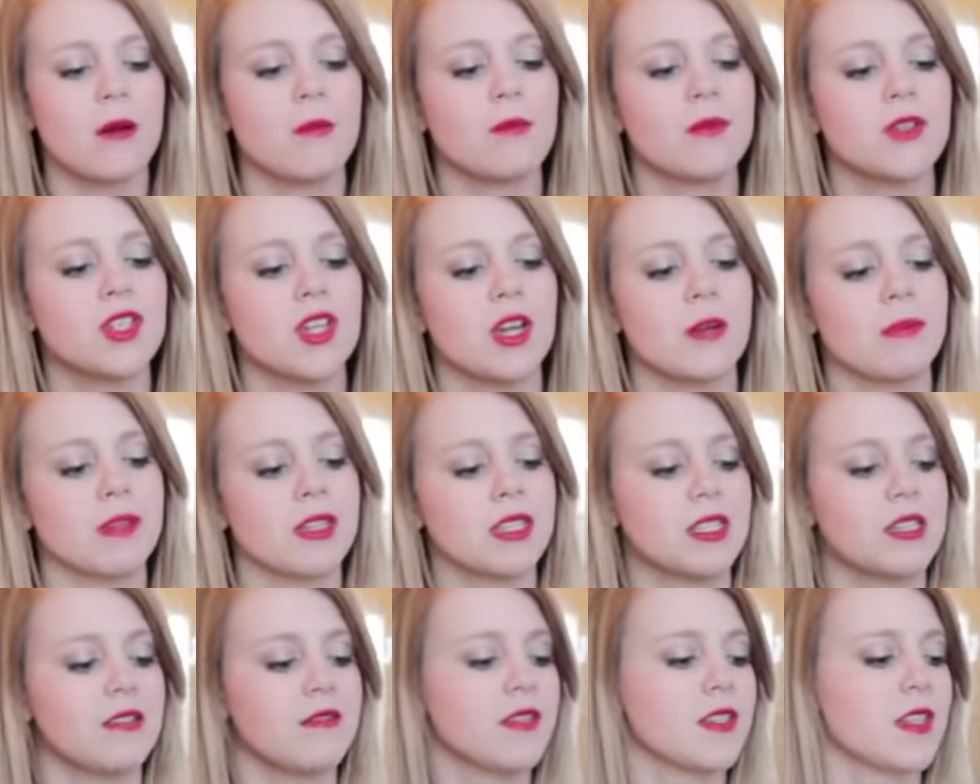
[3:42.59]
which I
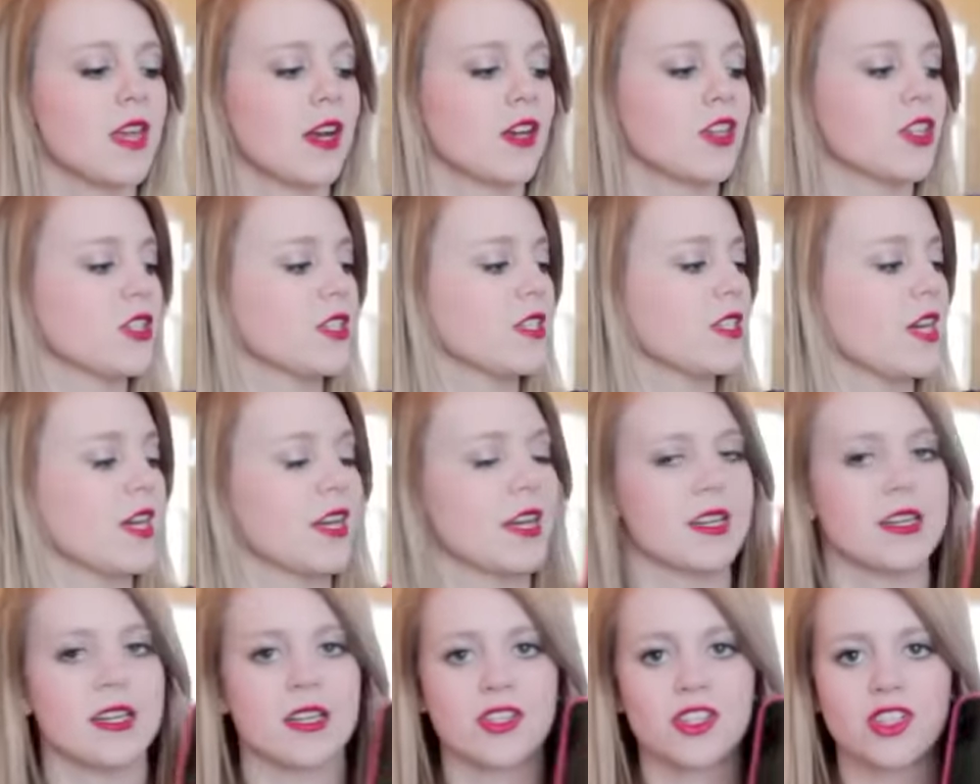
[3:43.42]
believe is actually dead.
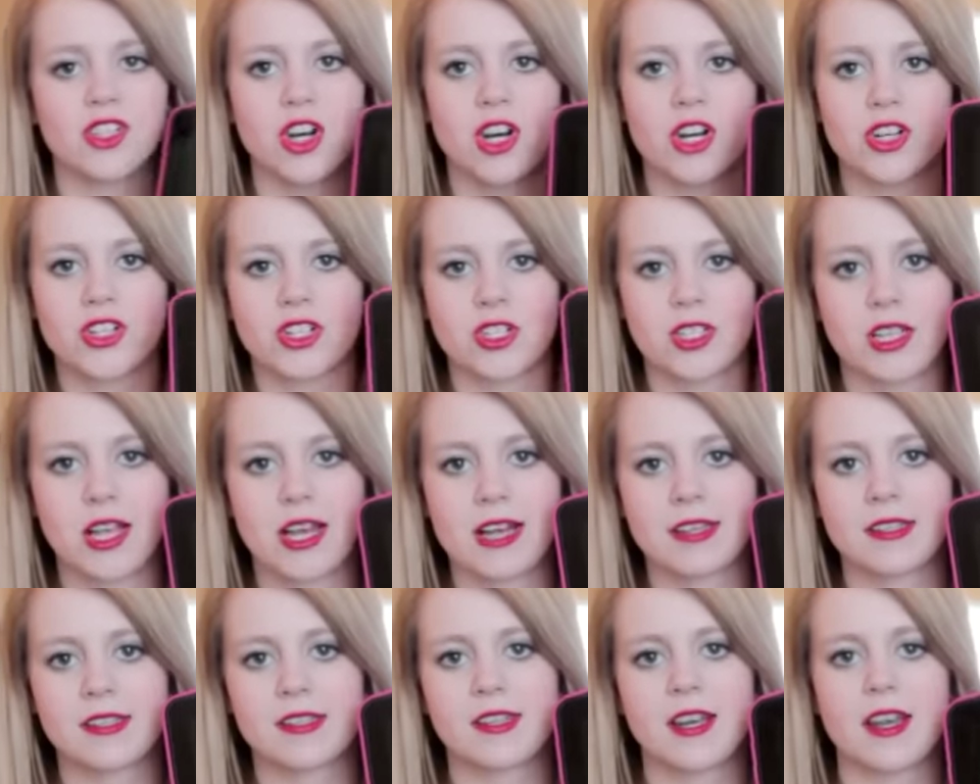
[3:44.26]
I didn't charge it
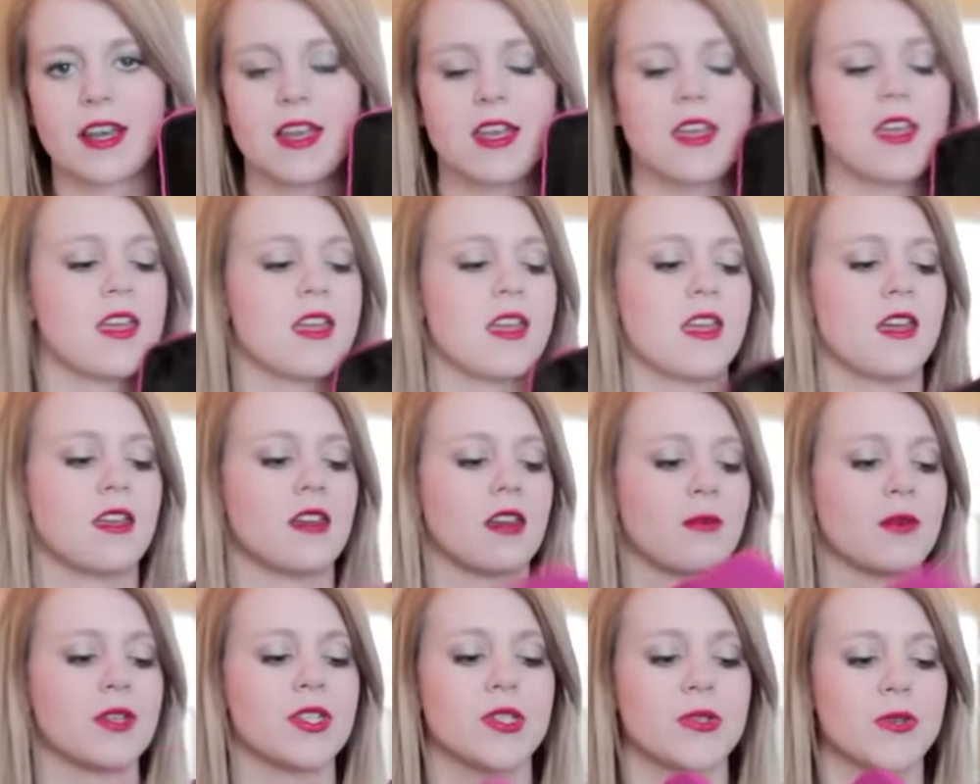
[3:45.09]
last night, and
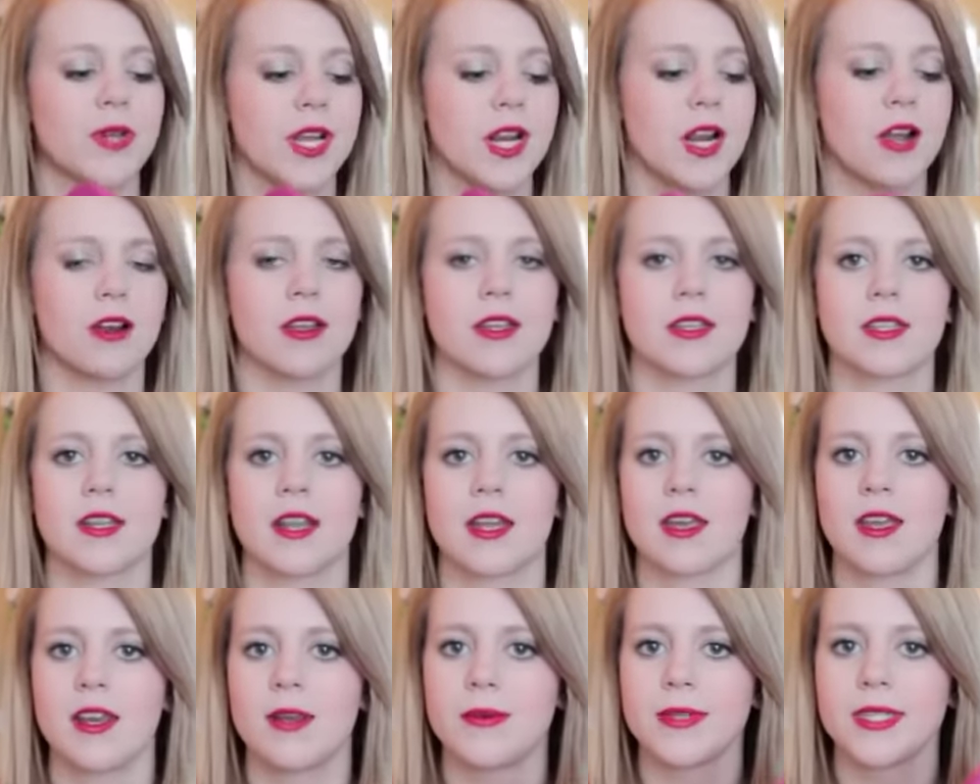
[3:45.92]
I went to read on it
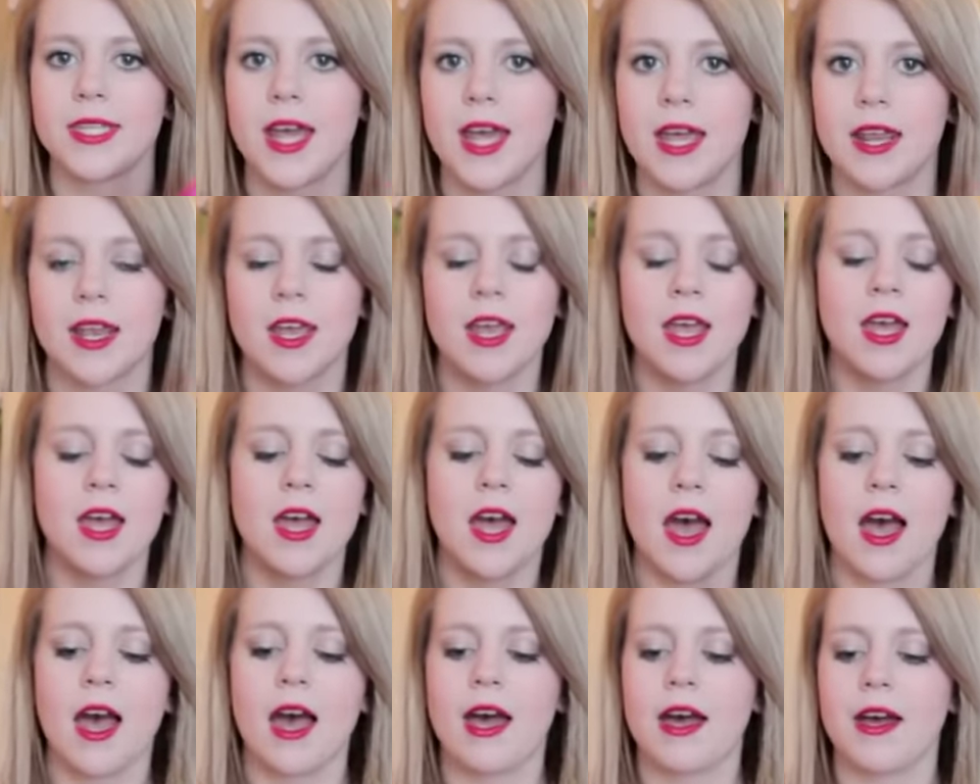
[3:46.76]
today, and it was
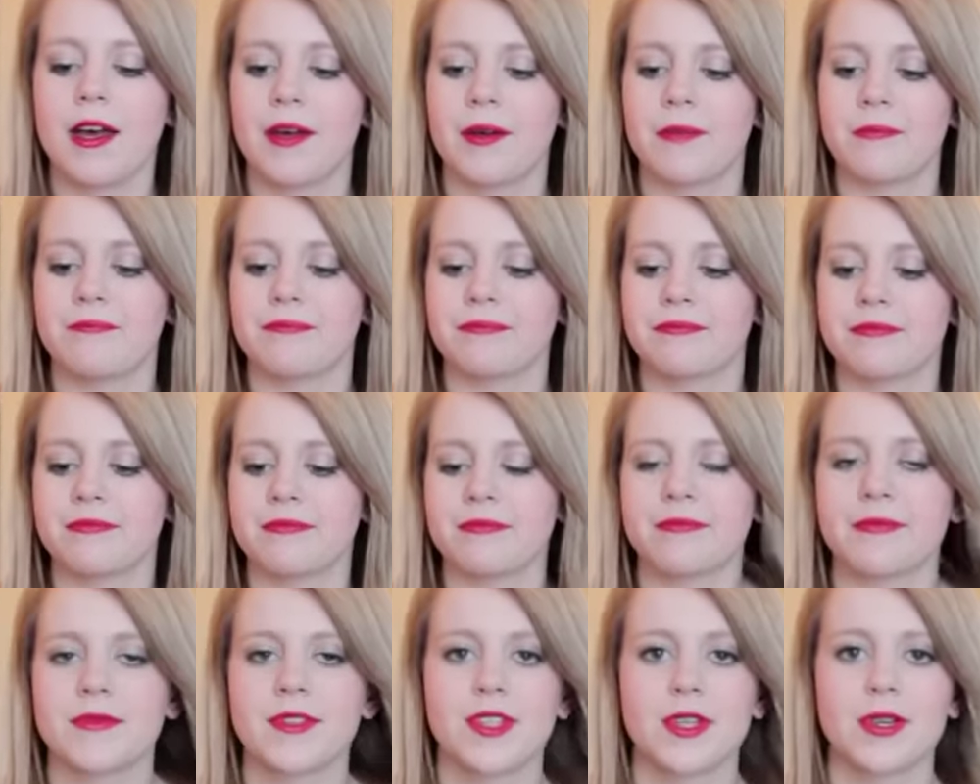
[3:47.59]
dead.
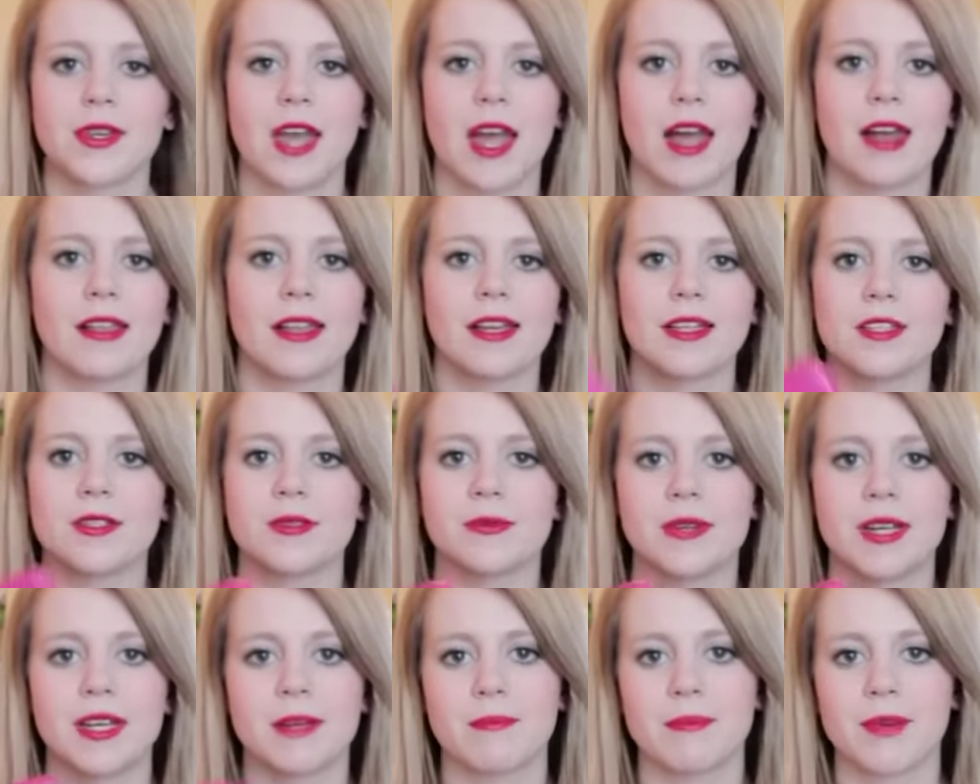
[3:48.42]
So yeah, I like to
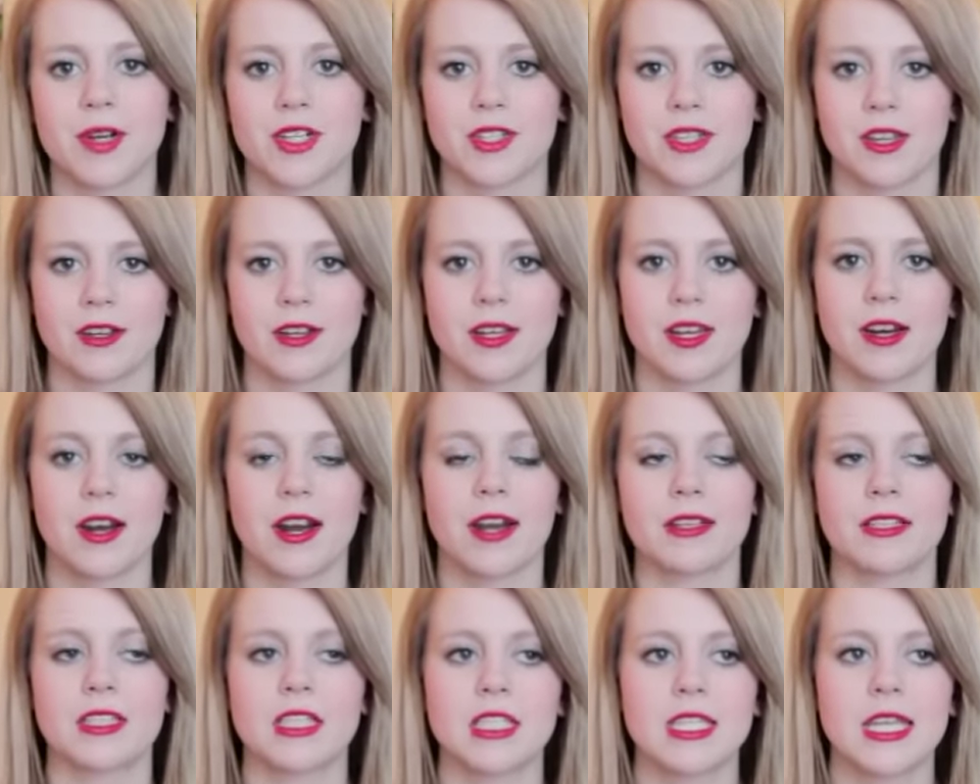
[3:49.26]
read books on here.
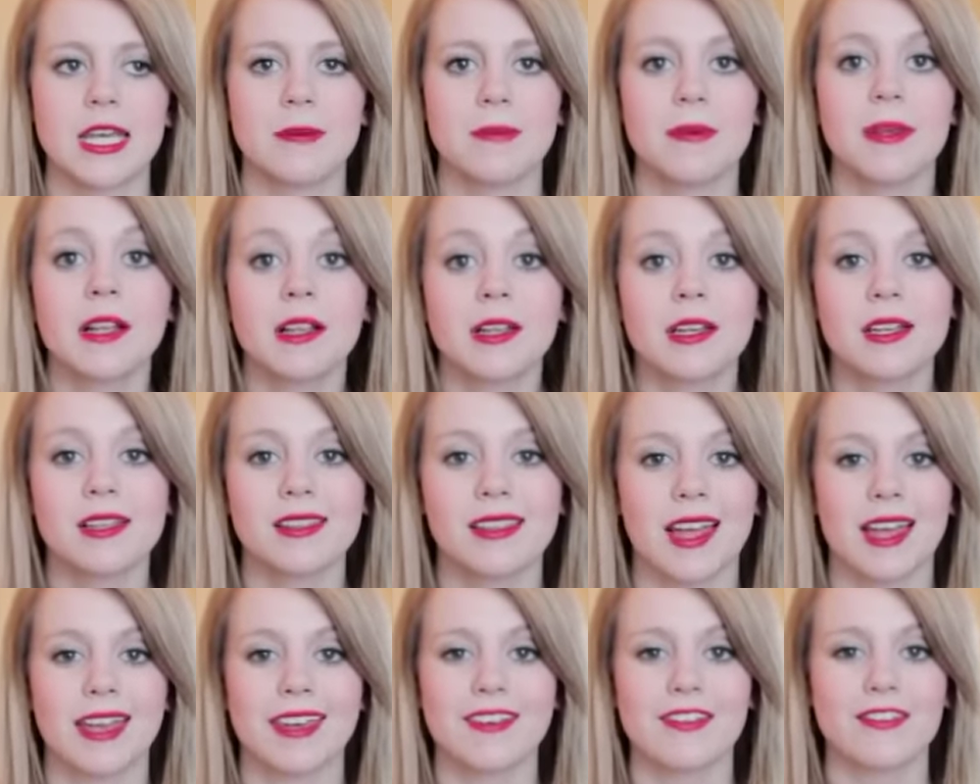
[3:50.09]
I typically
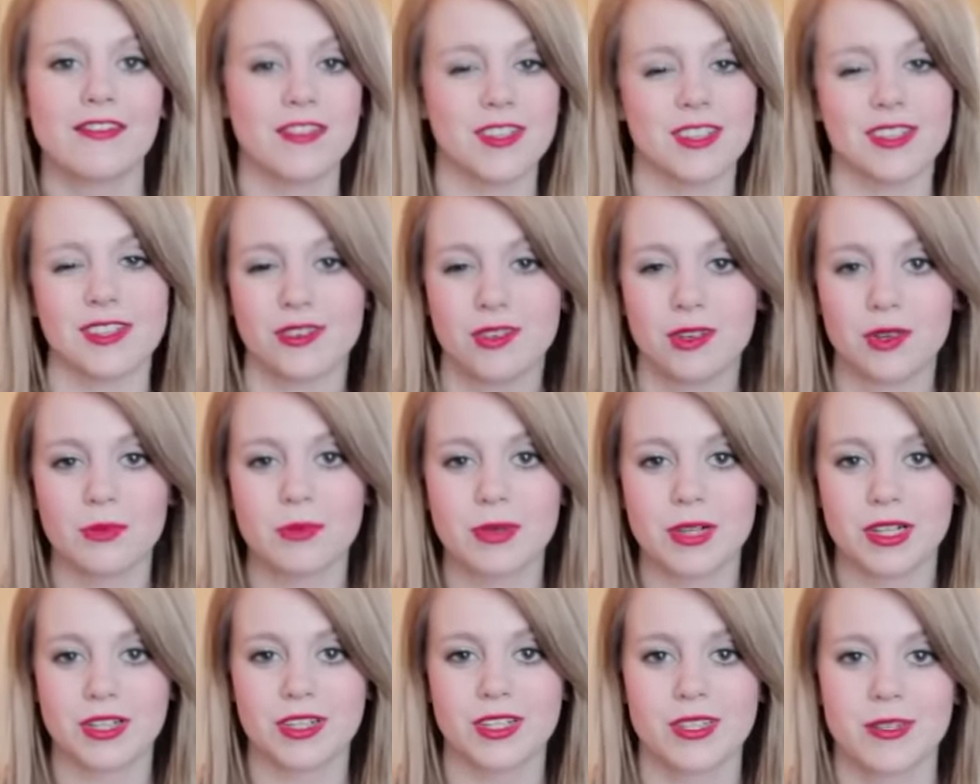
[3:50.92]
like physical
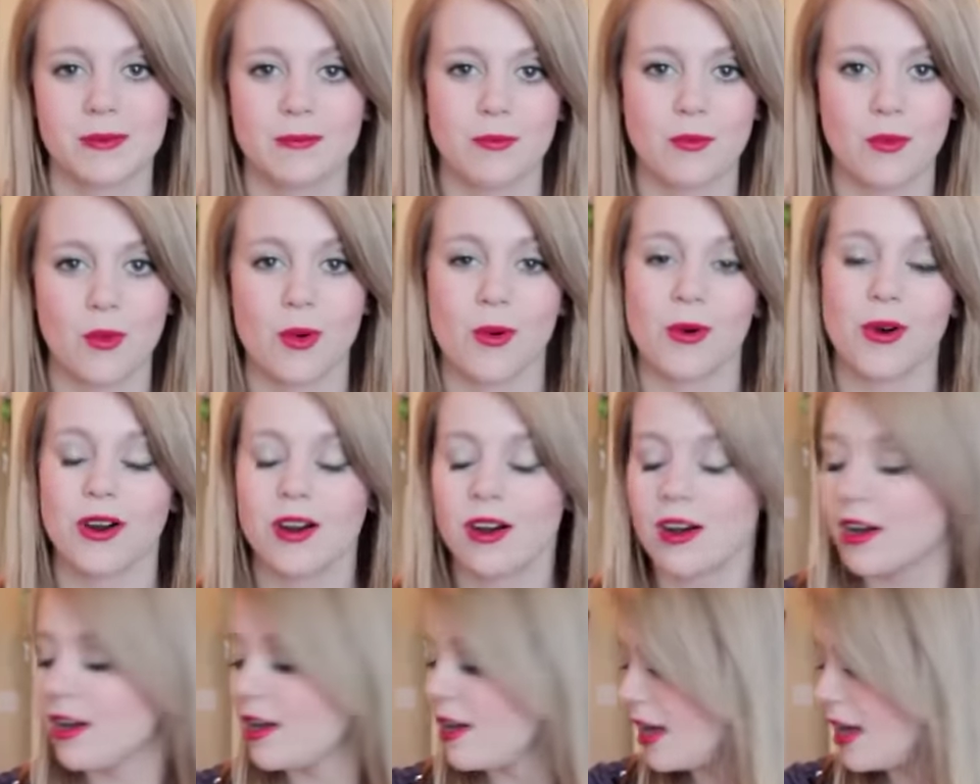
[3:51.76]
books more,